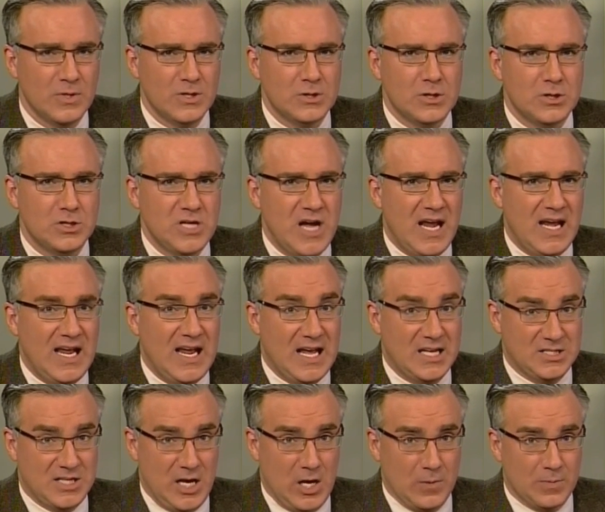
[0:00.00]
Mr. Cheney
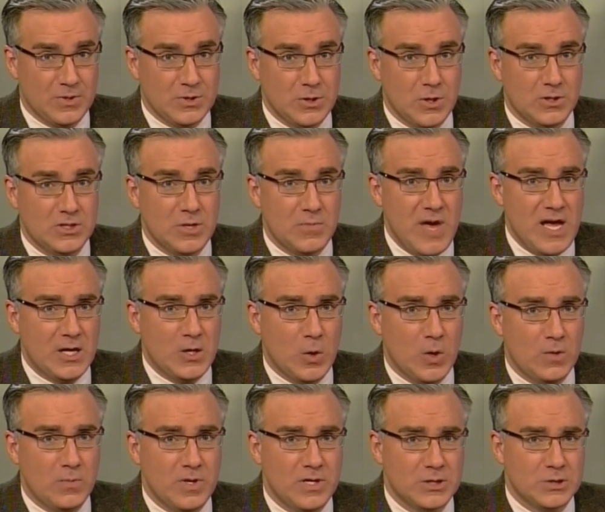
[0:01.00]
has helped, sir, to
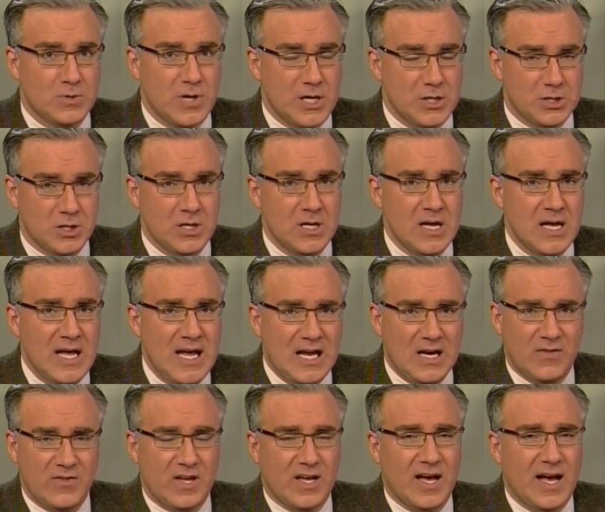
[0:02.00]
make your administration
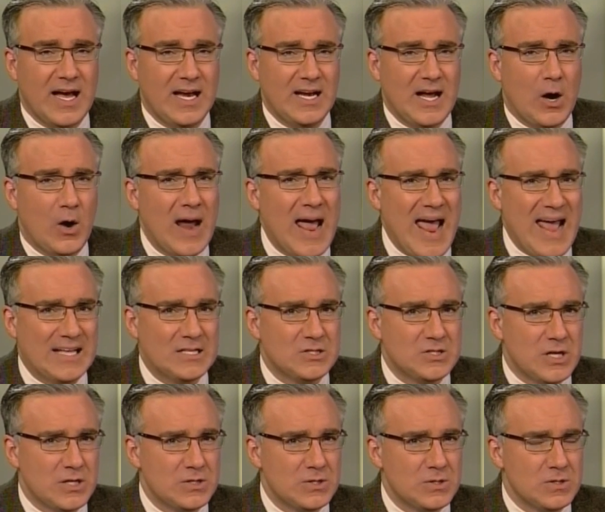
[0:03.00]
into the kind our
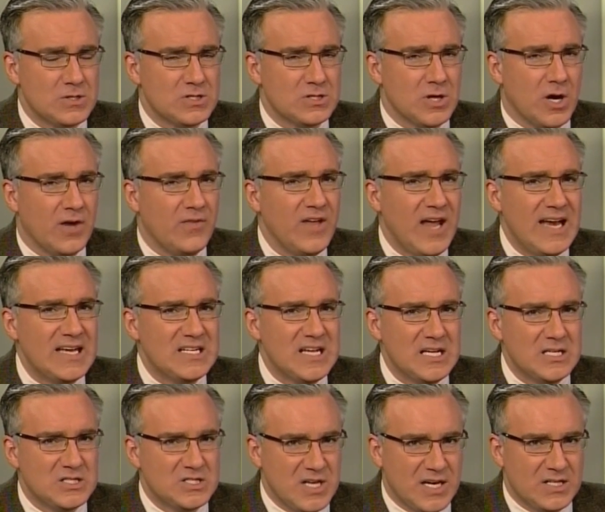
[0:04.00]
ancestors saw in the
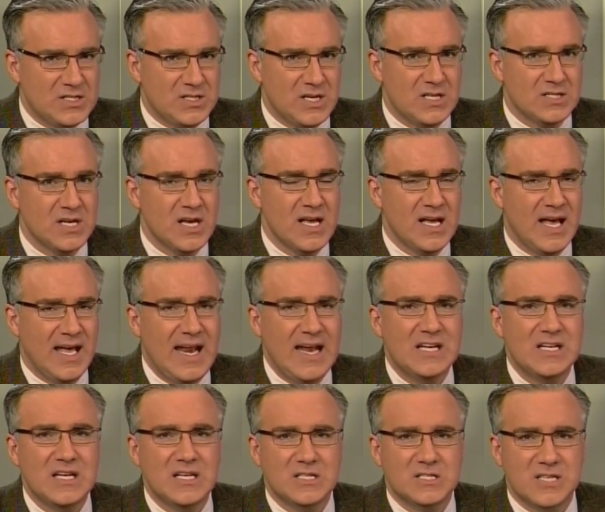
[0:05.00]
1860s
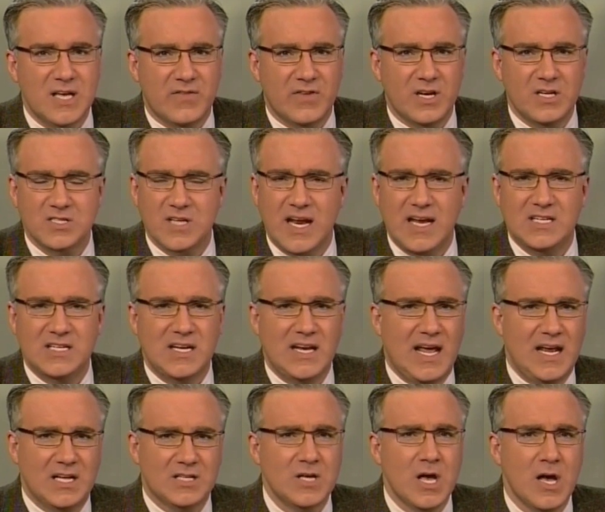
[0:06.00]
and 1870s and
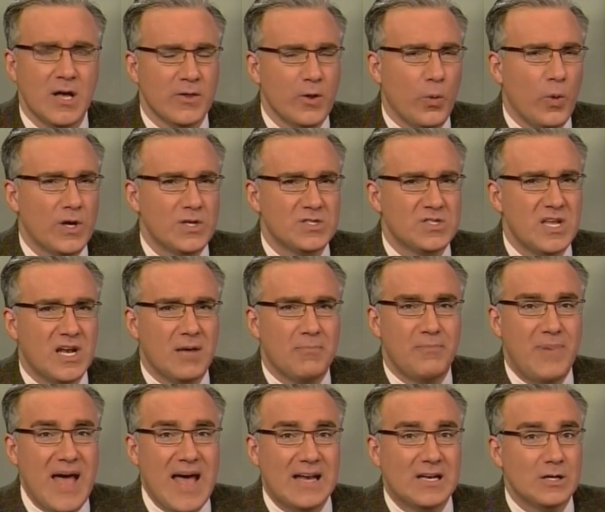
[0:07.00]
1880s, the ones that
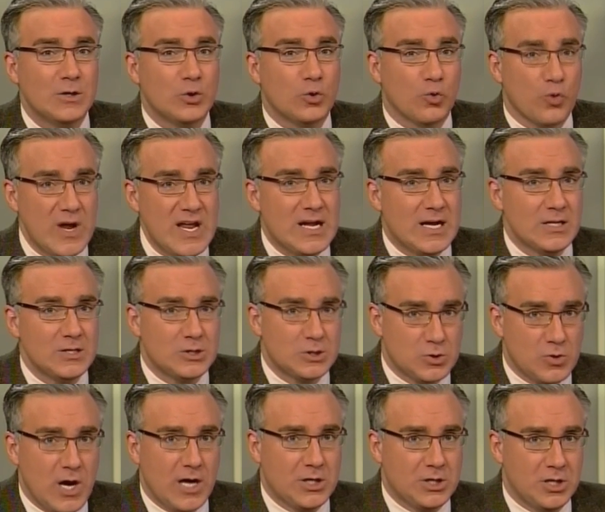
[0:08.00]
abandoned
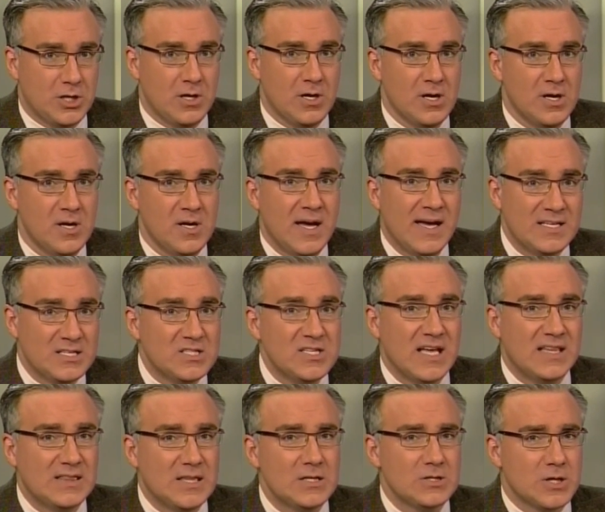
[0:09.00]
Reconstruction and
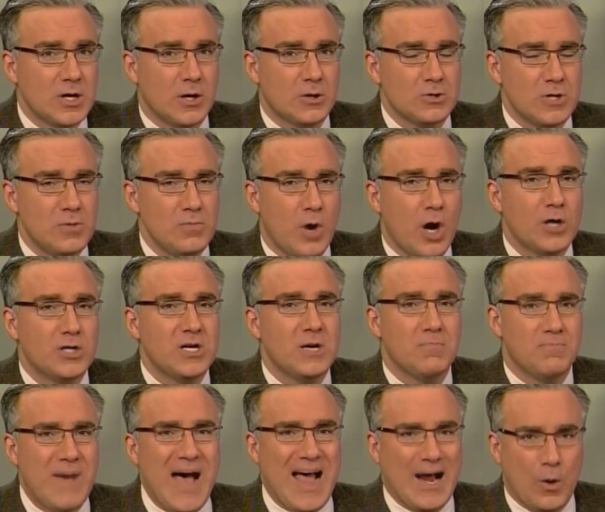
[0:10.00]
sent this country
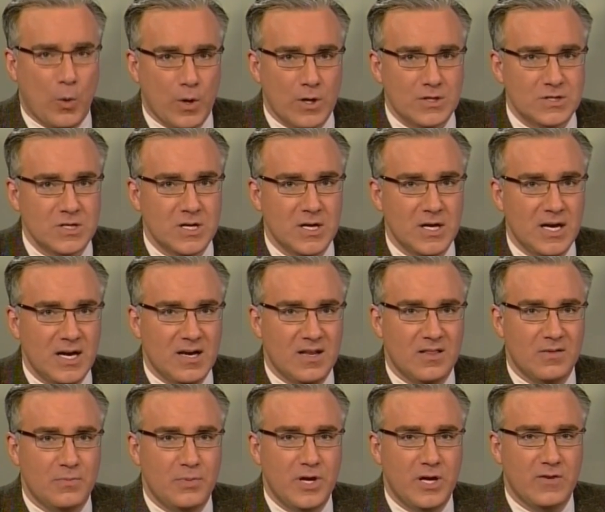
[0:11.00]
marching backwards
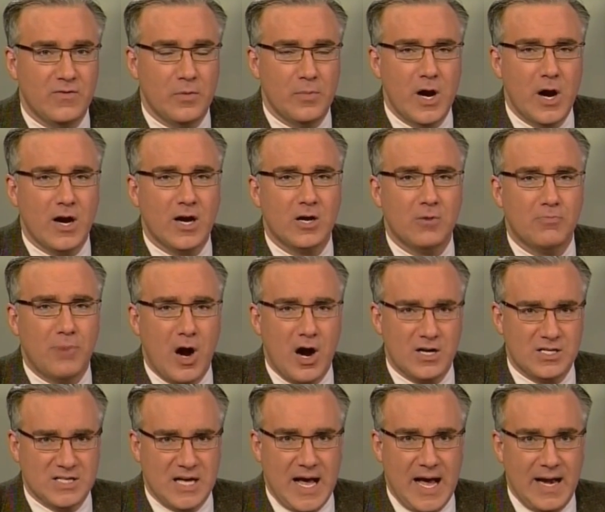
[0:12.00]
into the pit of American
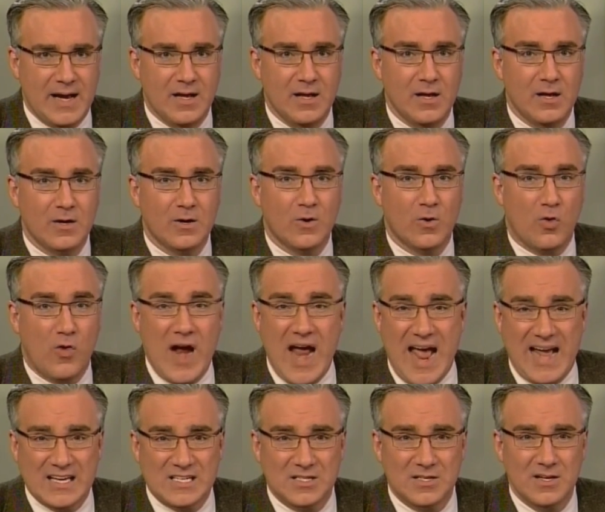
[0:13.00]
apartheid.
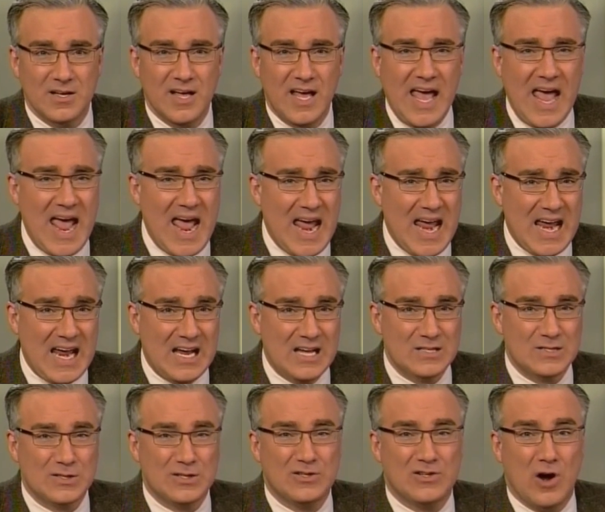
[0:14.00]
Grant,
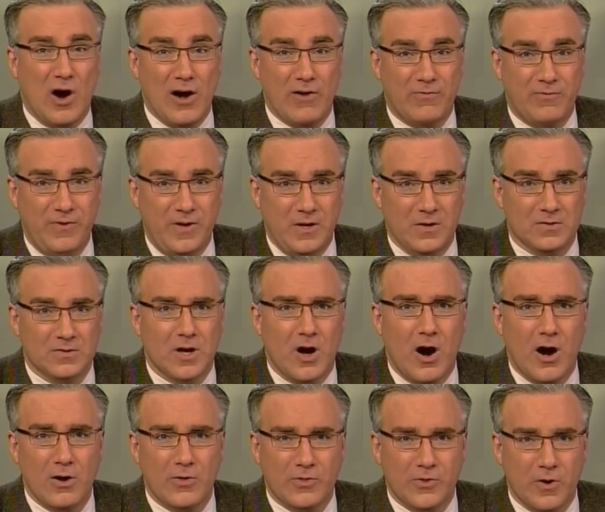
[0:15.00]
Hayes, Garfield,
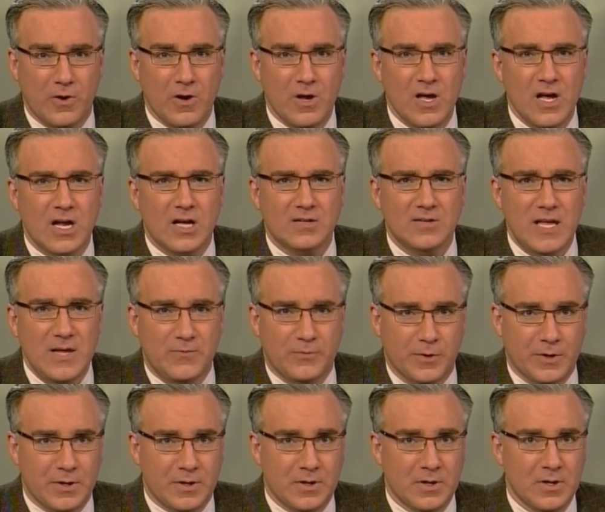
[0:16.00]
Arthur,
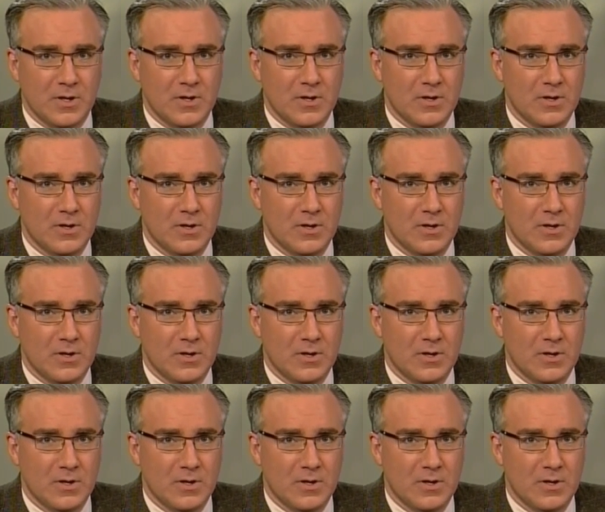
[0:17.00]
Cleveland.